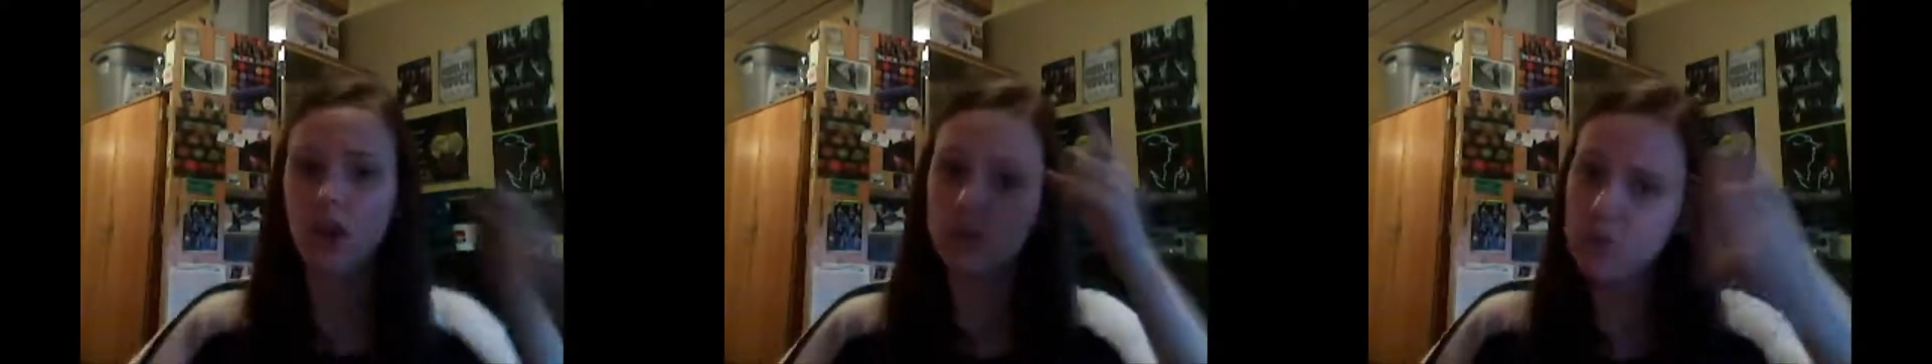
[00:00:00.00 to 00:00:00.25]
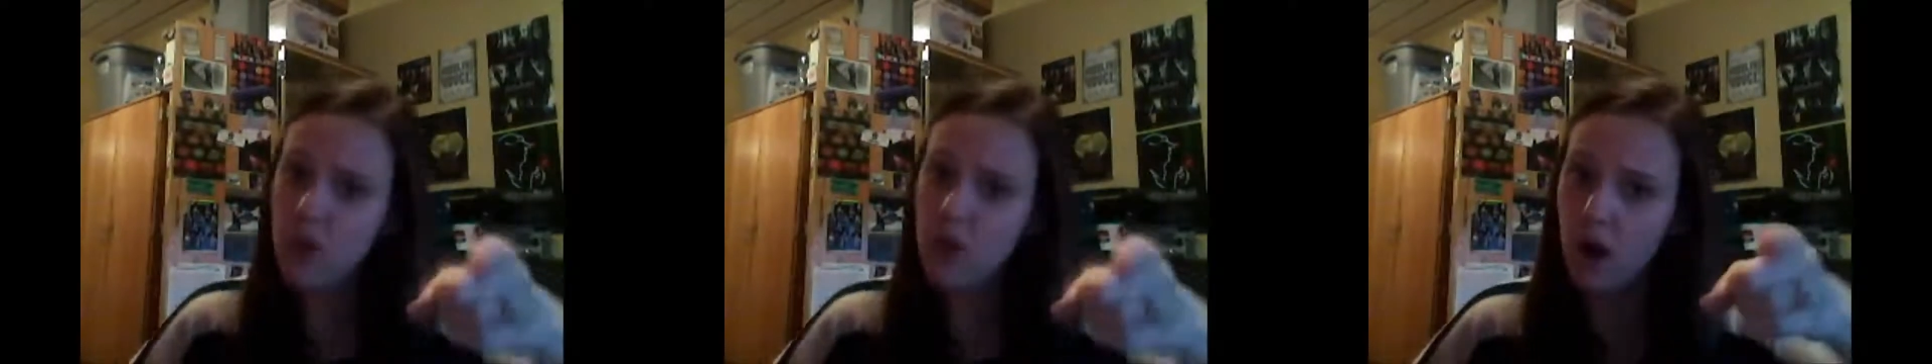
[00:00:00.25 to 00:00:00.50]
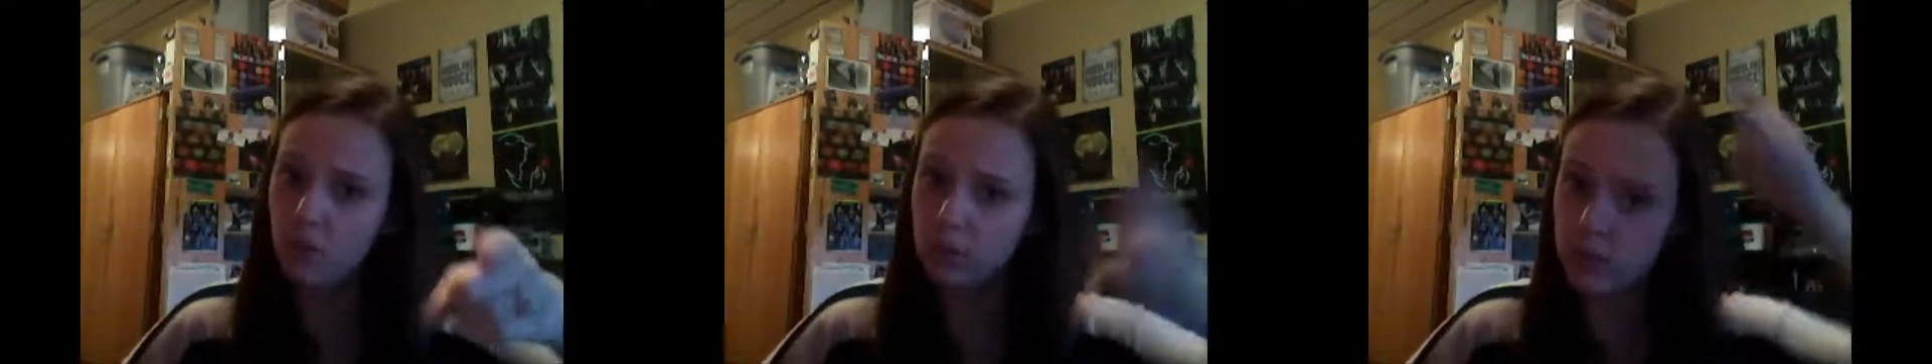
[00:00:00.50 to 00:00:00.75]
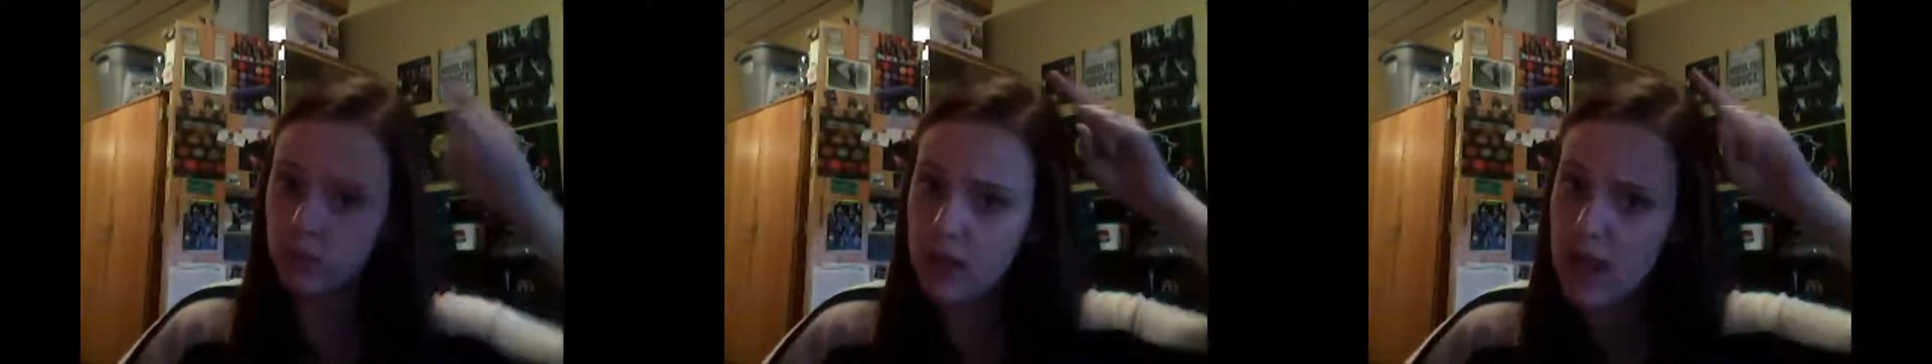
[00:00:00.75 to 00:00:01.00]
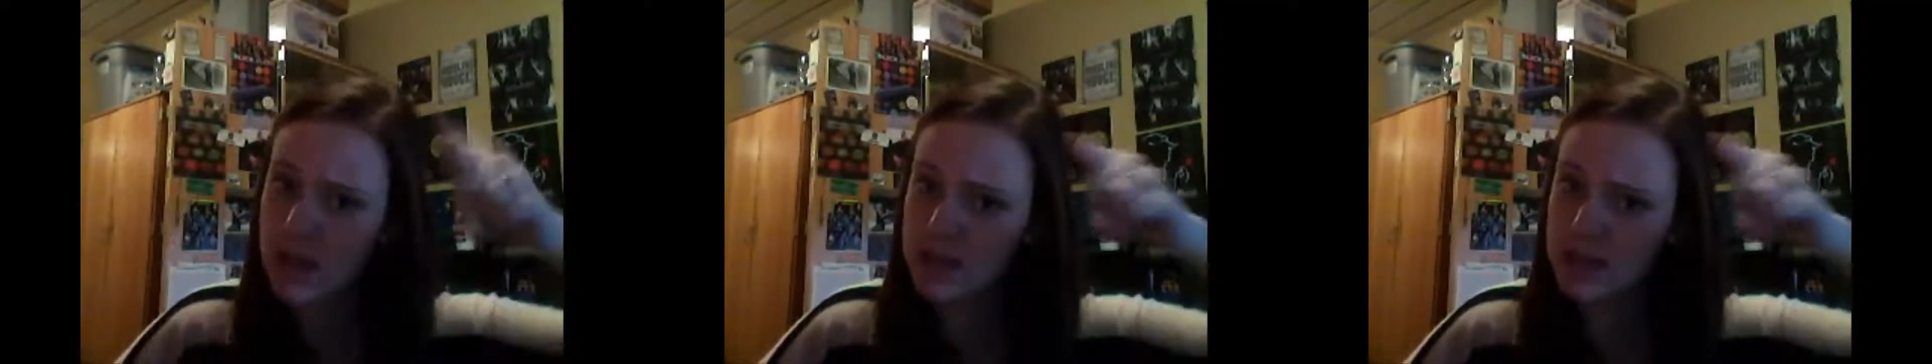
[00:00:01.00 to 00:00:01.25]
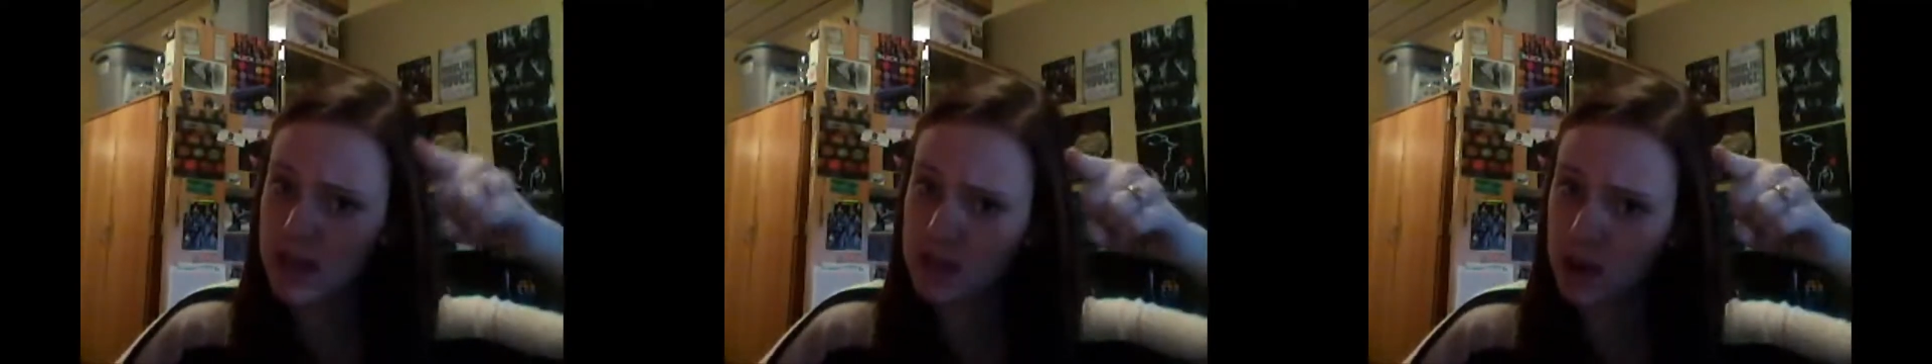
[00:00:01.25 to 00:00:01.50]
No, it
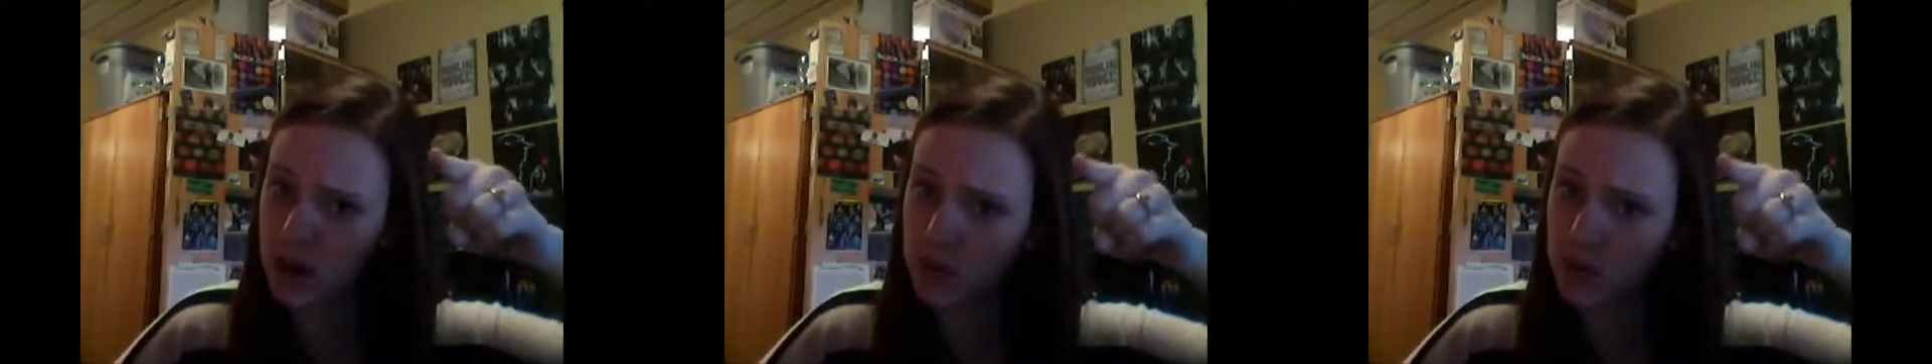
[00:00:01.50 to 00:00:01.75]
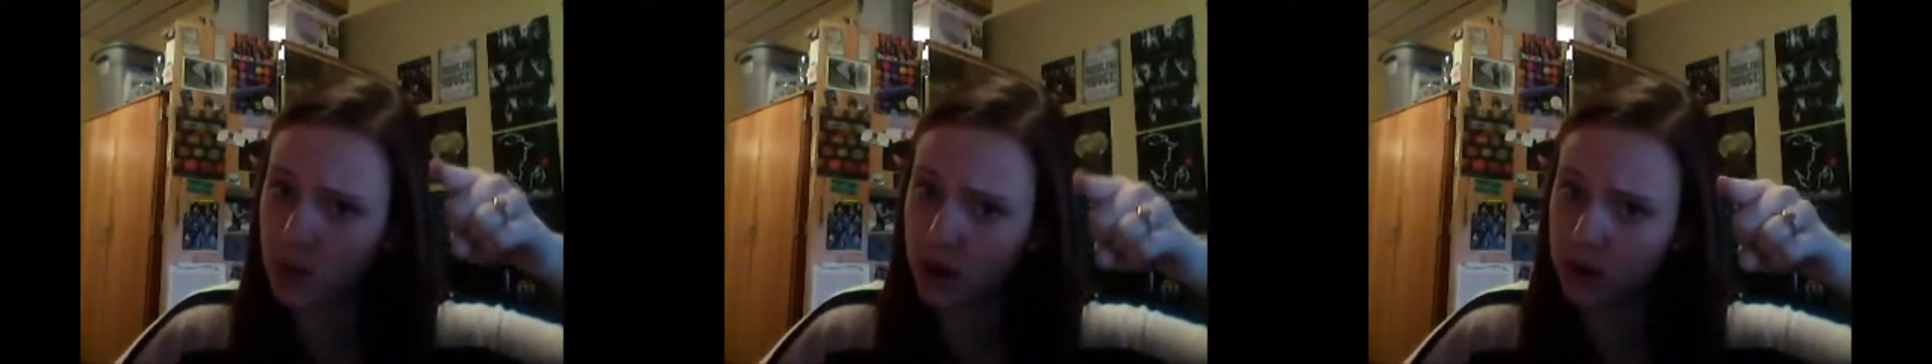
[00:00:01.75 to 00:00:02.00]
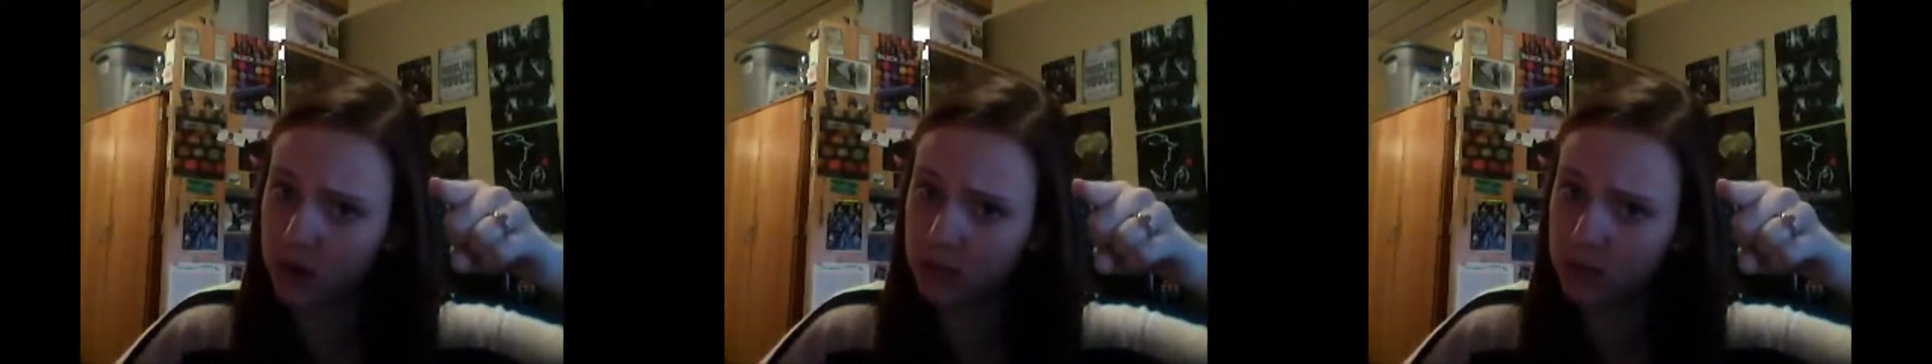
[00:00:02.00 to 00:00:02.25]
takes hard work.